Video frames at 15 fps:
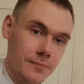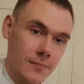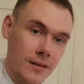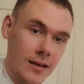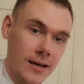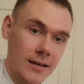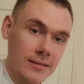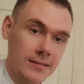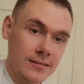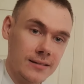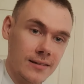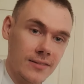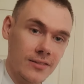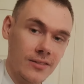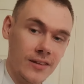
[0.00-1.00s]
And
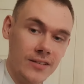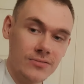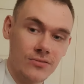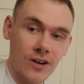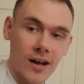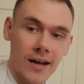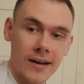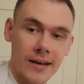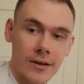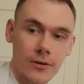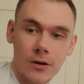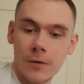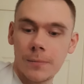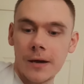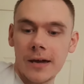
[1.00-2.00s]
this Friday we were
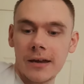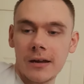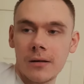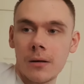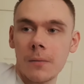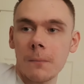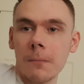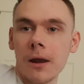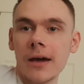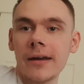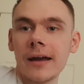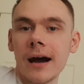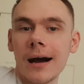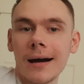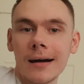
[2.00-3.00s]
playing
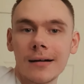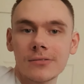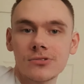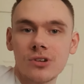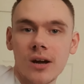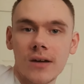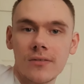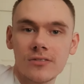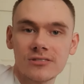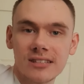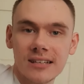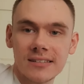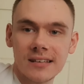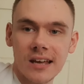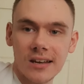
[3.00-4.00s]
our arch rival
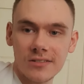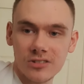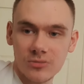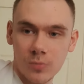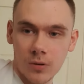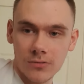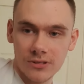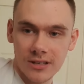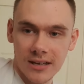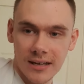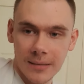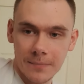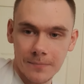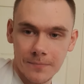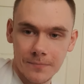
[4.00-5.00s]
St Helens once
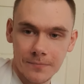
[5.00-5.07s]
again